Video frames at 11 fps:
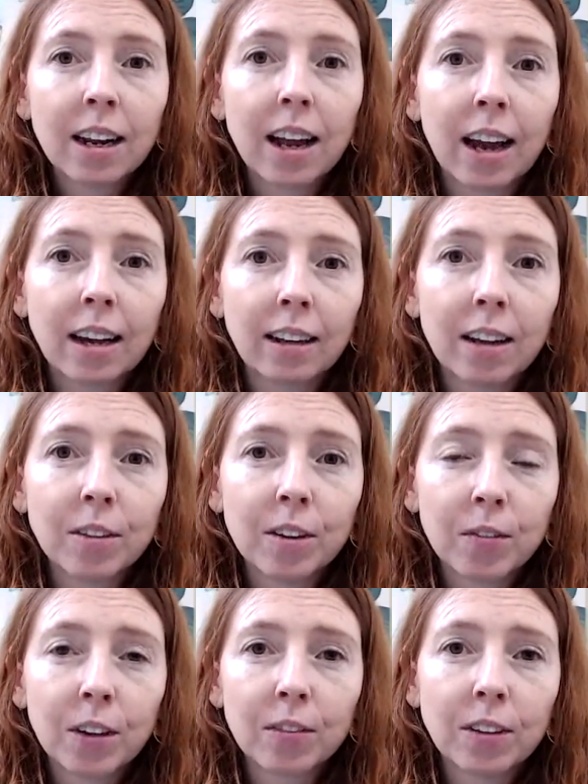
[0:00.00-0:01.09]
at
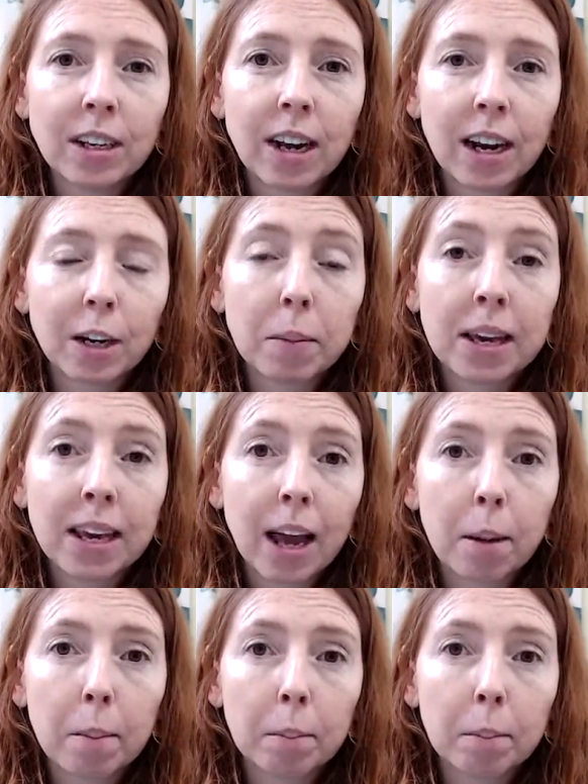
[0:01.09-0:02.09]
11:59 p.m.